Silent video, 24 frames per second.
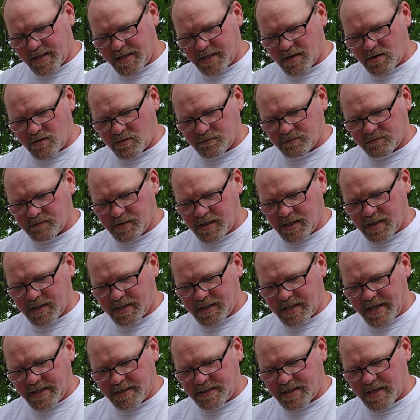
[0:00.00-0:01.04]
They don't
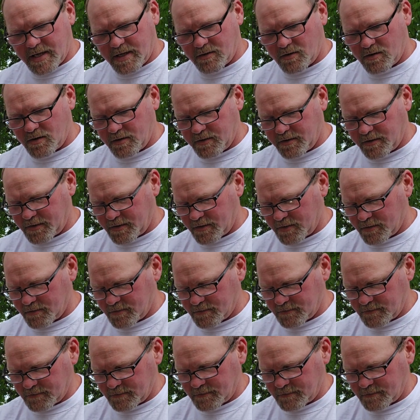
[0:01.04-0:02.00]
indicate that on here.